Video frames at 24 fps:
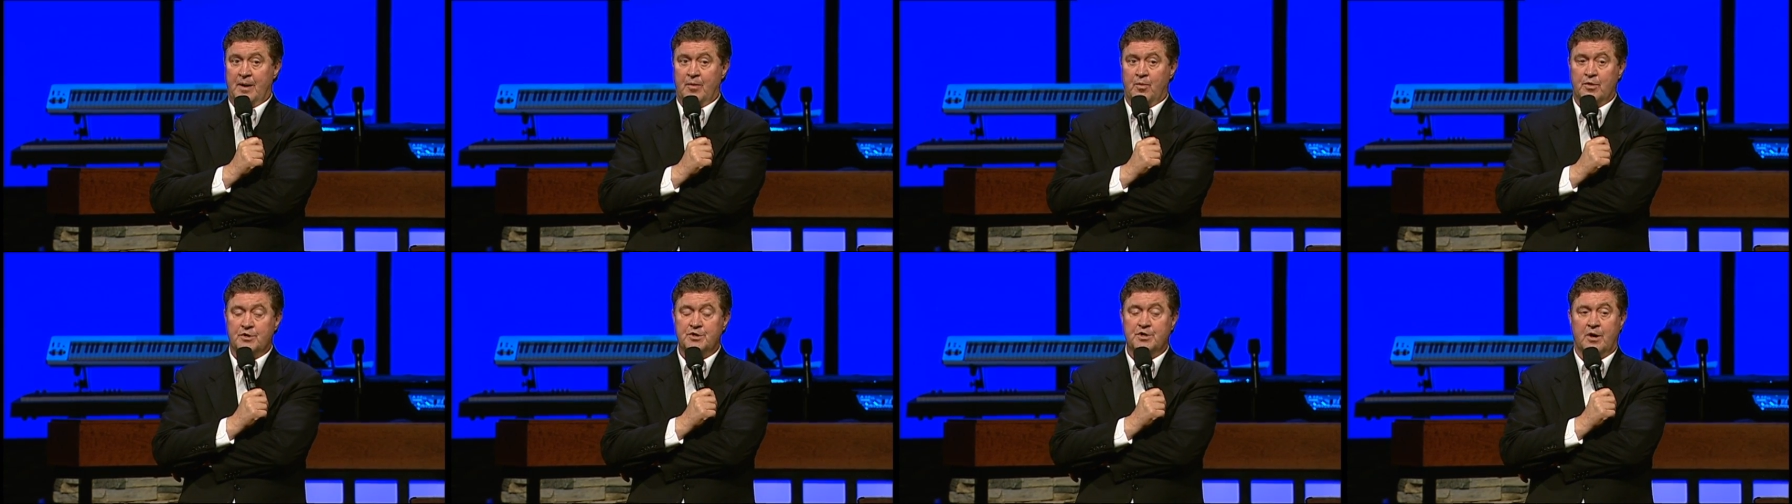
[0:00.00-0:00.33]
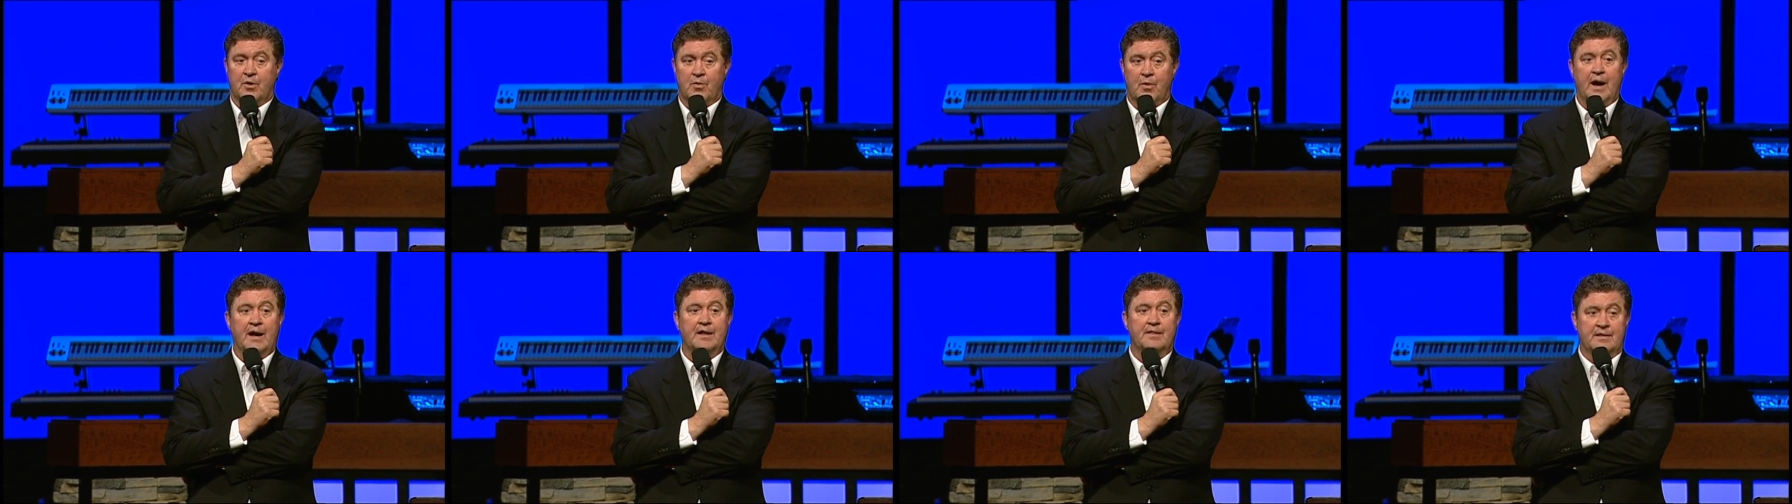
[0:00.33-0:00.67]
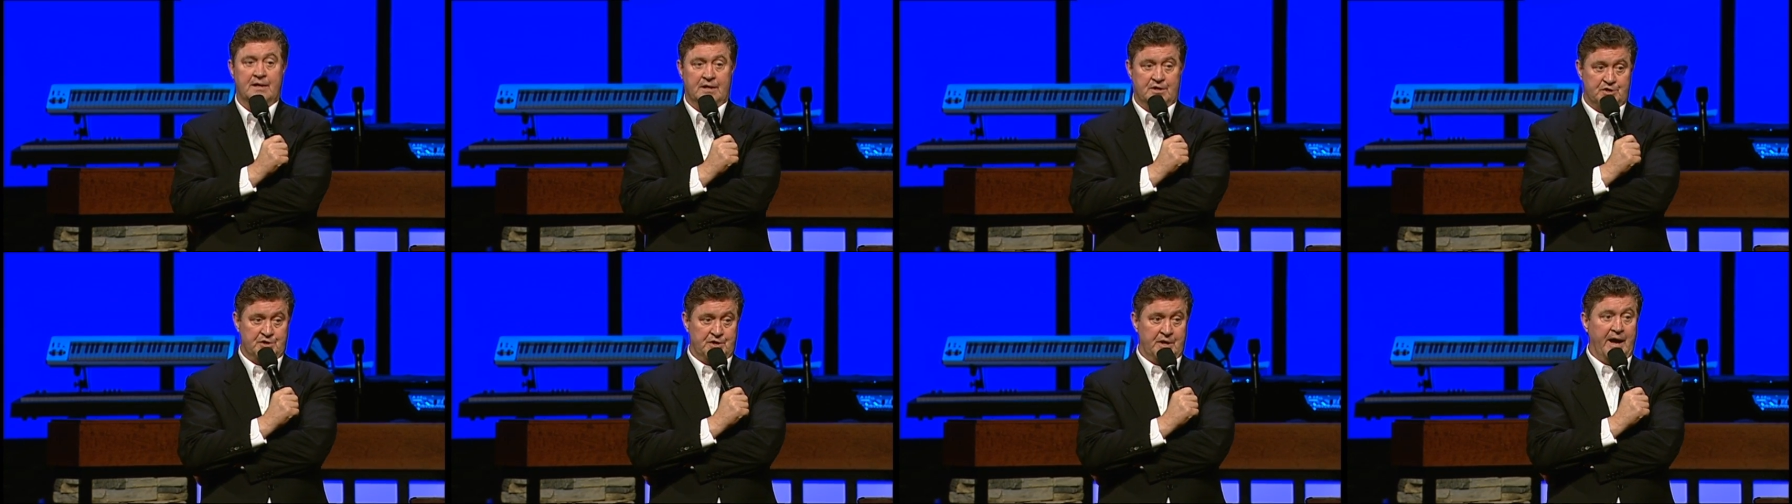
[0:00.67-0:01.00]
I want you to write
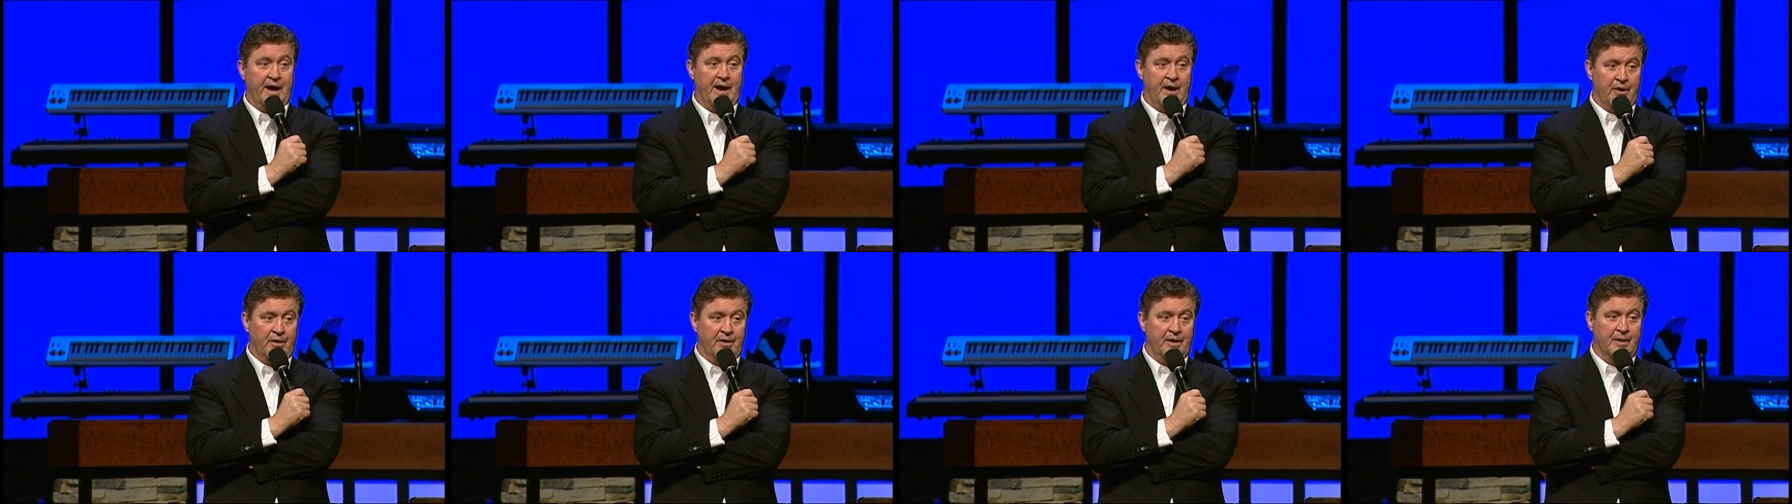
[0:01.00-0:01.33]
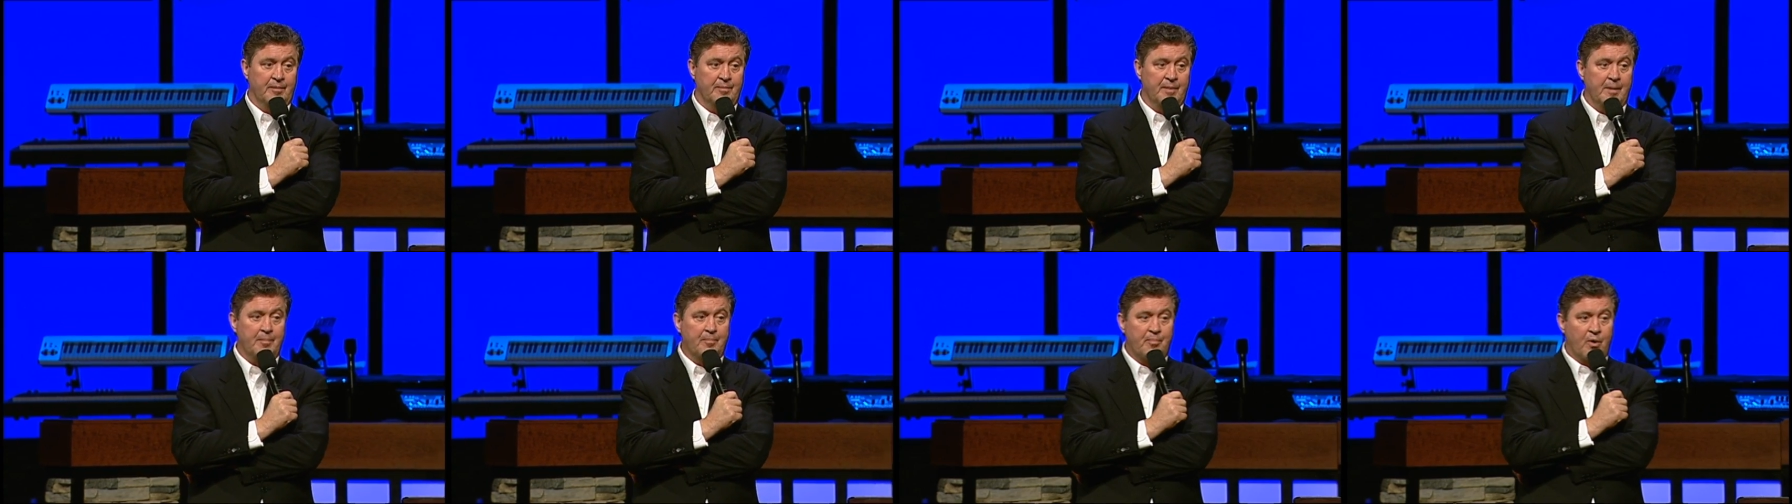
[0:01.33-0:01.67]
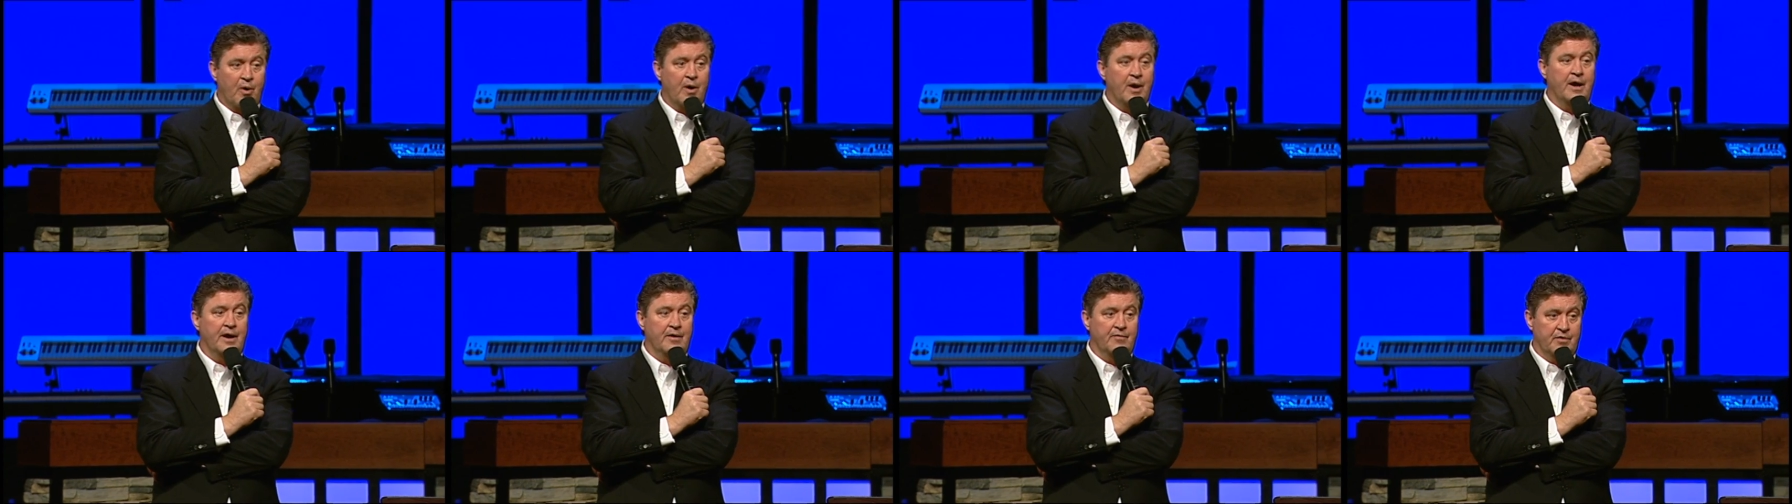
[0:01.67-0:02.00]
this down and be
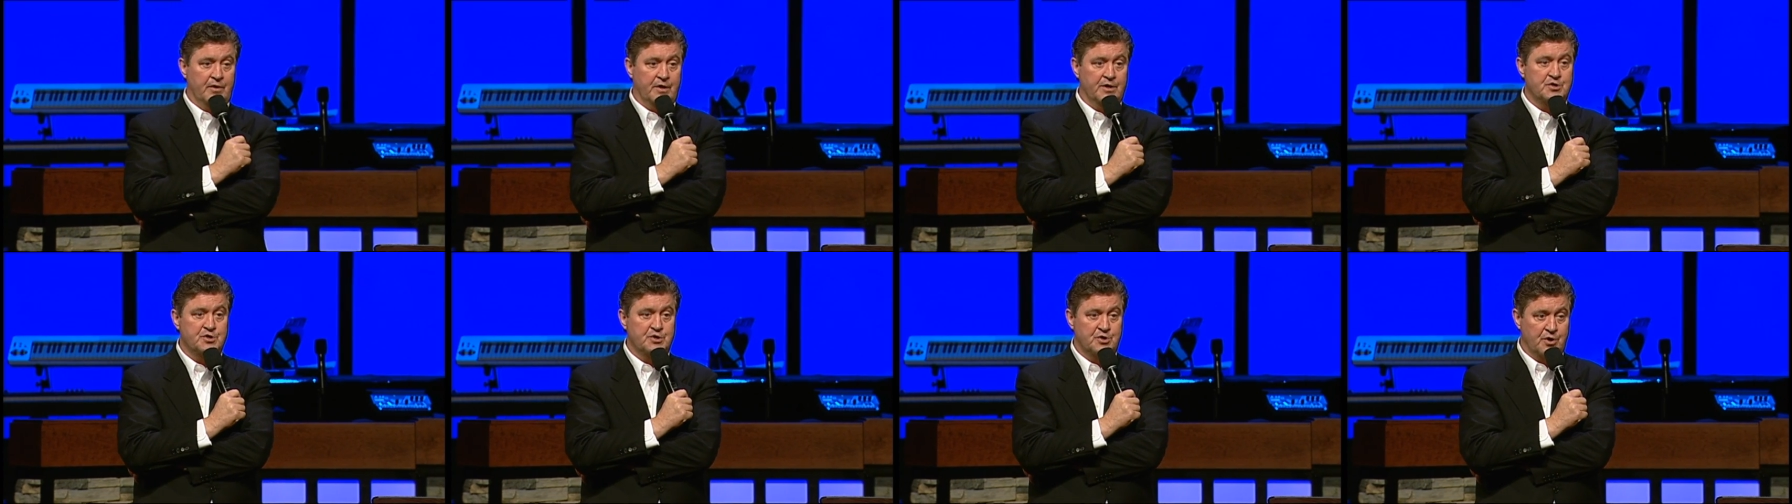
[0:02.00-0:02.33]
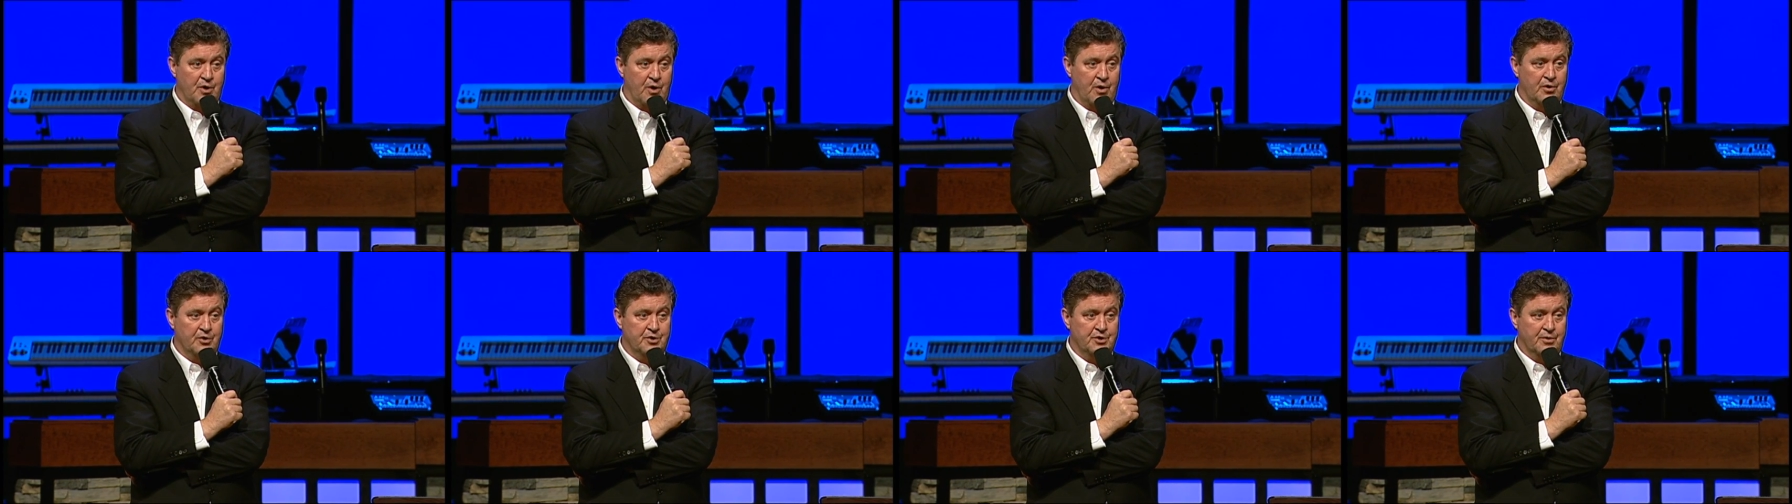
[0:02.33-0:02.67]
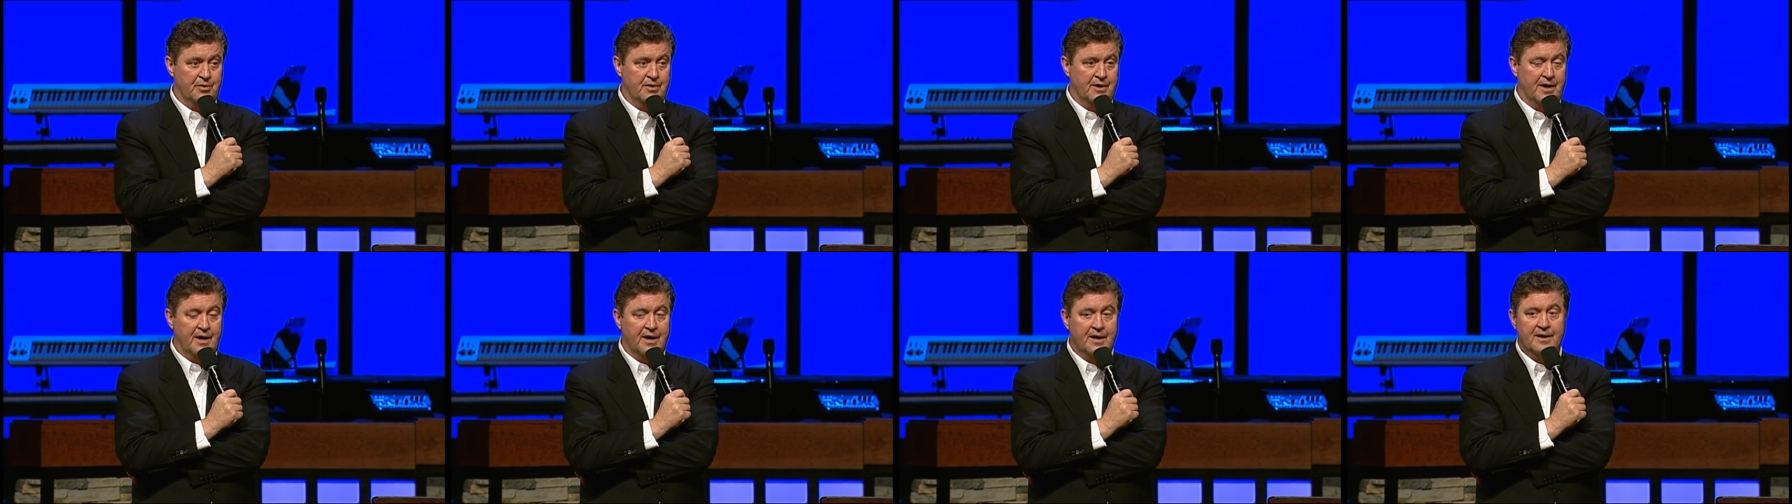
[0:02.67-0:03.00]
praying for this church,
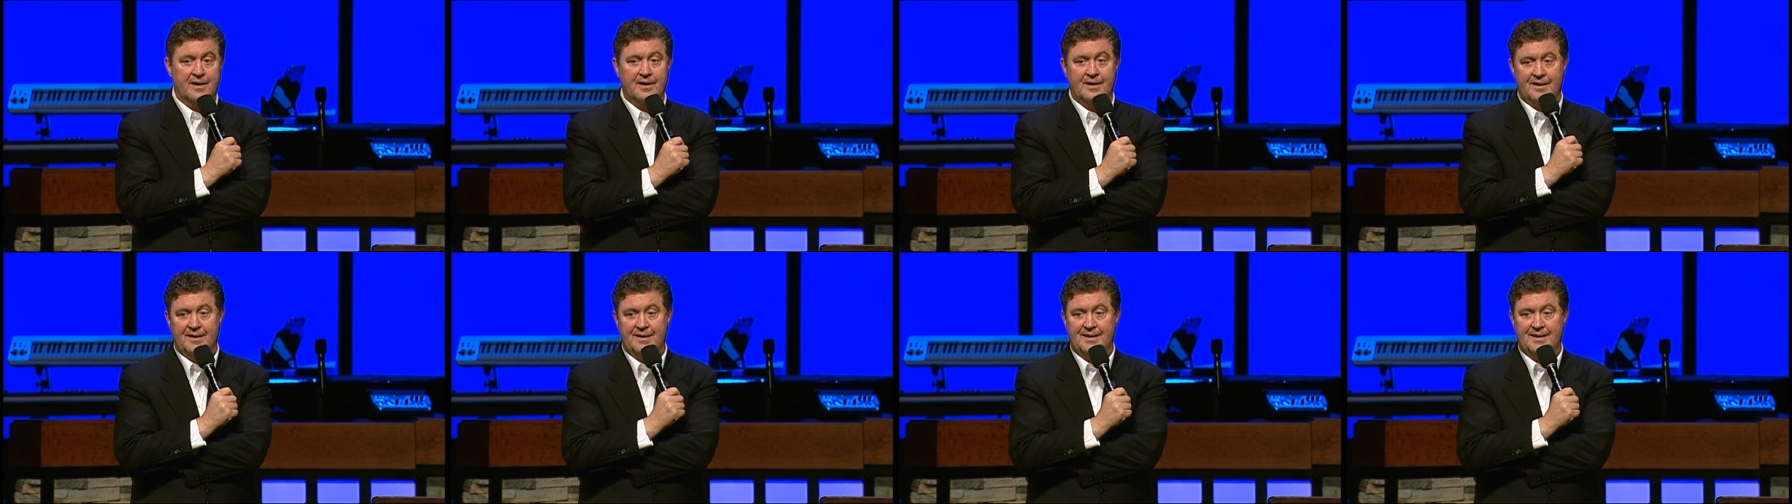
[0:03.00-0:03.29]
okay?